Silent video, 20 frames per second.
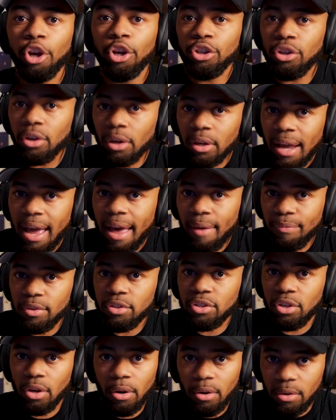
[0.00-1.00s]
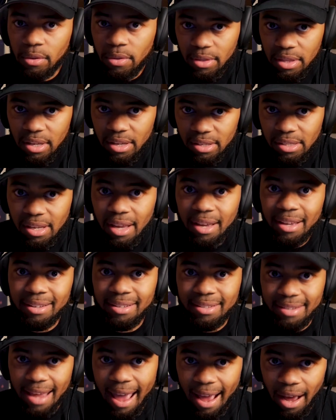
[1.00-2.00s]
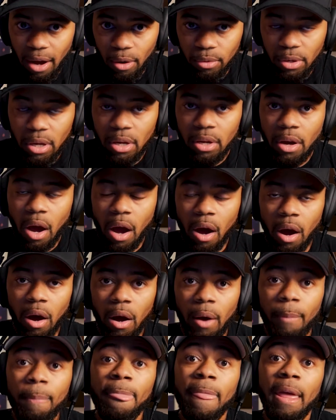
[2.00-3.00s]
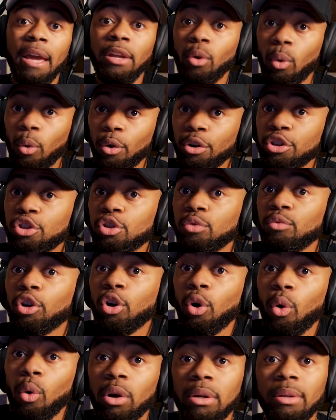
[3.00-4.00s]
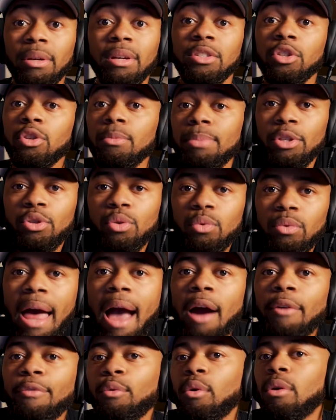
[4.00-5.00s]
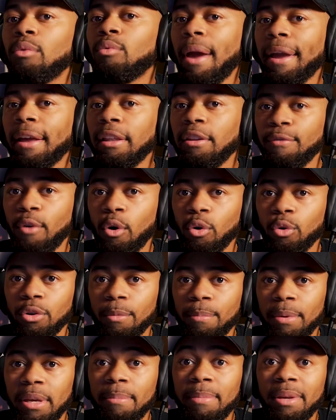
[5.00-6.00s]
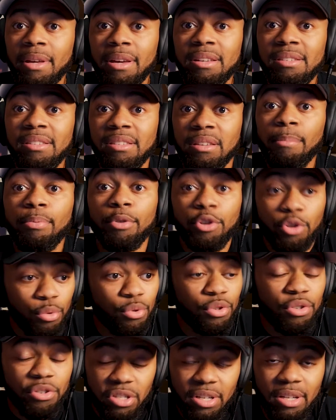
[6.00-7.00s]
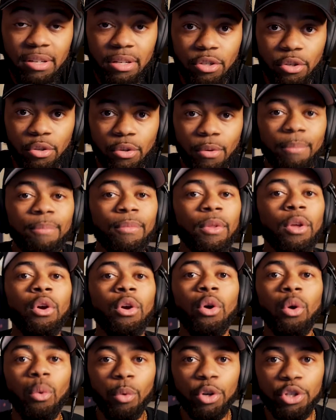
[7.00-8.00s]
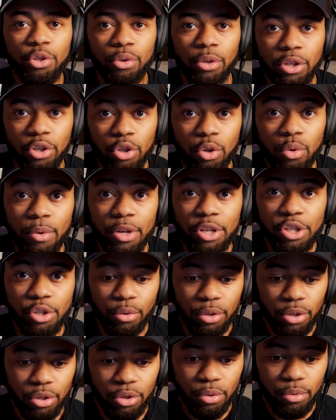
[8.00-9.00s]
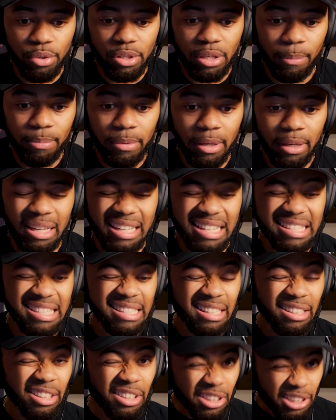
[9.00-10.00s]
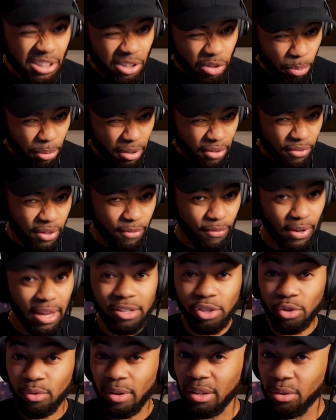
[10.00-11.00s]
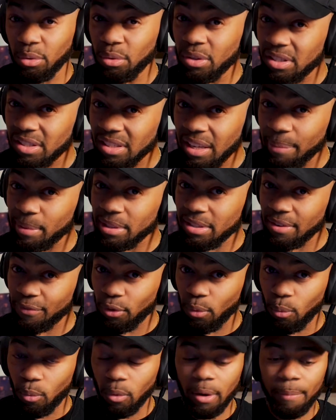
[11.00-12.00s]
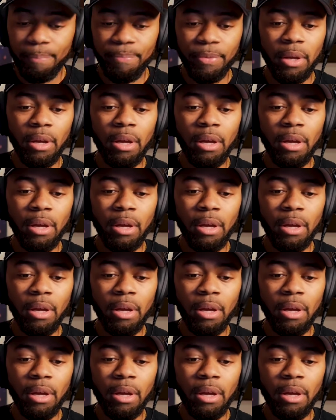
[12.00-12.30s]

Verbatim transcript: You're gonna have to turn this down uh, in order to record because it'll be too loud for a regular vocal to be because some producers send it to you. What you can do is you can do something, and this is a little bit of an advanced trick. You can skip this if you want.